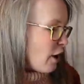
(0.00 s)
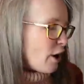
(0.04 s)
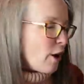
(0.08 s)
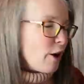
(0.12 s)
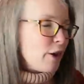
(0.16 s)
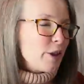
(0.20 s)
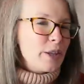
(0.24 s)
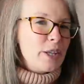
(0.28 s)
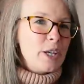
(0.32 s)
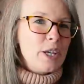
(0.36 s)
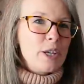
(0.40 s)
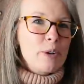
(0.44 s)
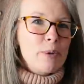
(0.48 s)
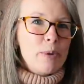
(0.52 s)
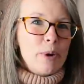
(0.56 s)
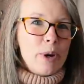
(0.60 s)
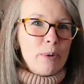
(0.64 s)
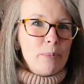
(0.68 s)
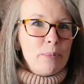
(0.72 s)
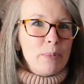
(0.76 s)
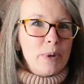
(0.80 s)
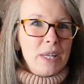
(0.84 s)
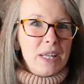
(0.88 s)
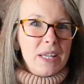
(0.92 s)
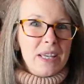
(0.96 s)
all the
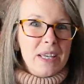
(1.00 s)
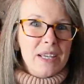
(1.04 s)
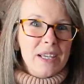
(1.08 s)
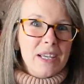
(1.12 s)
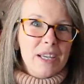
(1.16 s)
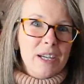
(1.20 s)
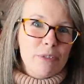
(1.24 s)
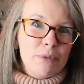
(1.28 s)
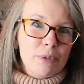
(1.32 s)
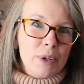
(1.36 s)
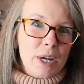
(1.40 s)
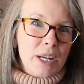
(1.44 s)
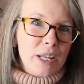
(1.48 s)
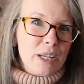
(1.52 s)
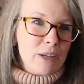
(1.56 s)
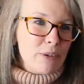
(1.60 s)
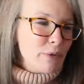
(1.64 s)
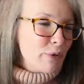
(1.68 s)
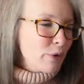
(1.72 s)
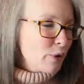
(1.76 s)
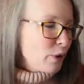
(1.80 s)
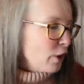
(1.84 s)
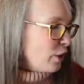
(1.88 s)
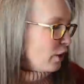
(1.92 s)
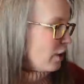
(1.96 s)
equipment and get ready
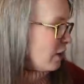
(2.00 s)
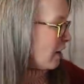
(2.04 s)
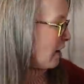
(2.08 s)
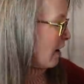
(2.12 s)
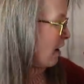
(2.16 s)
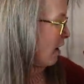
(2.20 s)
for